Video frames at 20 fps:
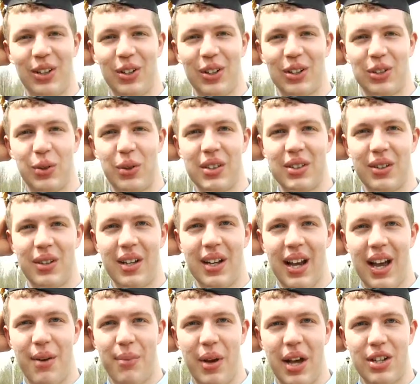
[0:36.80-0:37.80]
Lucas Winzen,
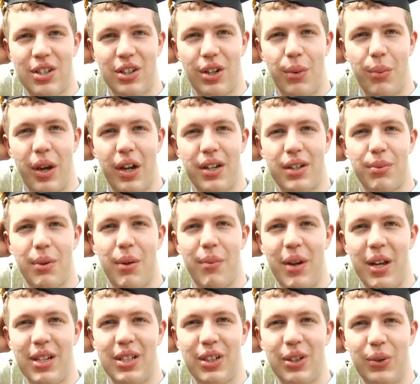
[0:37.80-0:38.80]
I'm an engineering management
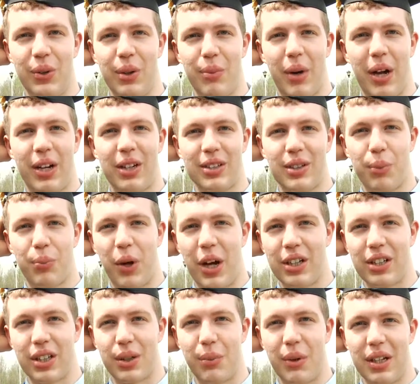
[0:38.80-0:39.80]
major with minors in
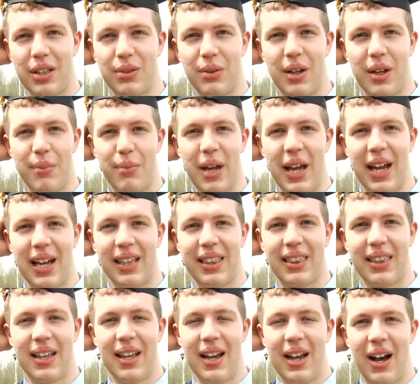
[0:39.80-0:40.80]
project management and math.
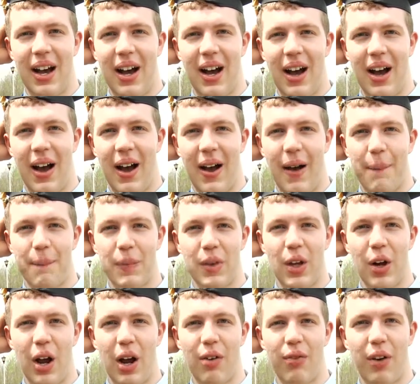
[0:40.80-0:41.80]
Um, you
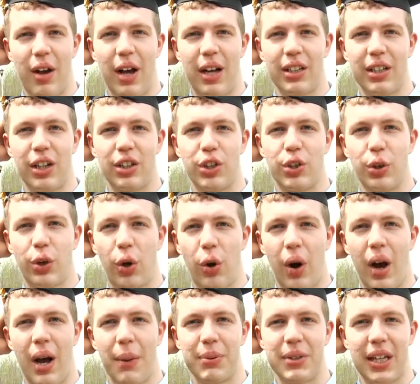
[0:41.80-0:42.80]
know, I've uh, done two
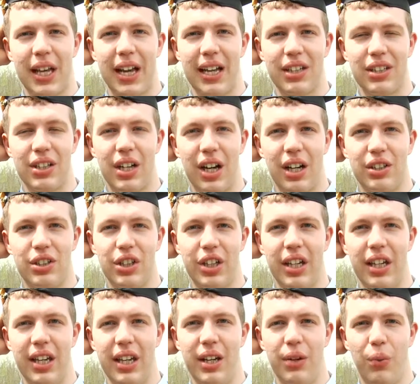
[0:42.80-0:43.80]
co-ops at uh,
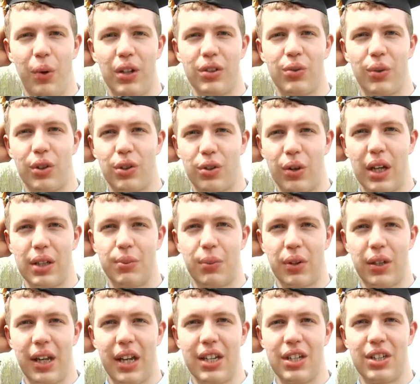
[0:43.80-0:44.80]
GE, once with
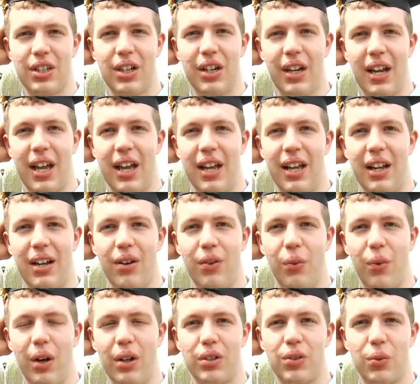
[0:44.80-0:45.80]
transportation and
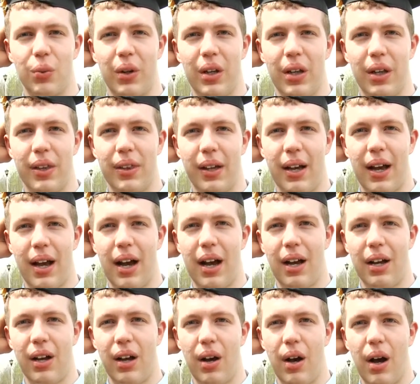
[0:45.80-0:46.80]
once with
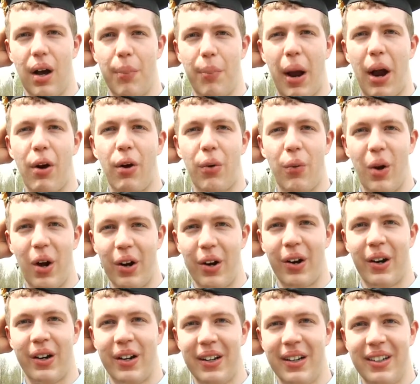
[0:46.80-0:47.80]
uh, uh power and
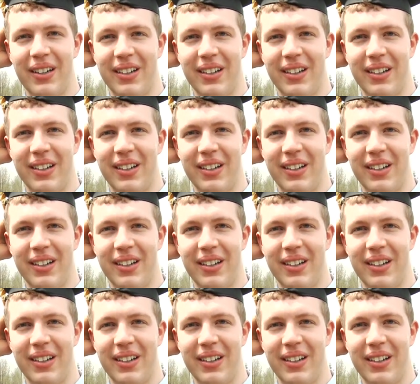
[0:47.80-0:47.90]
water.